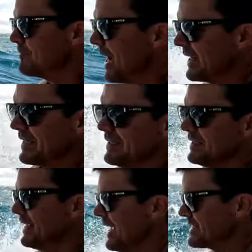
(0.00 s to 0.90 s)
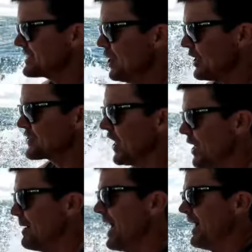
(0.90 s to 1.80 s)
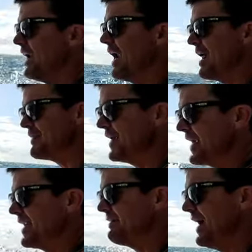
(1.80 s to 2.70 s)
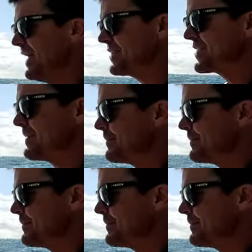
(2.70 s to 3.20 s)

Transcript: like yeah, it's not so bad I don't think anyway. It's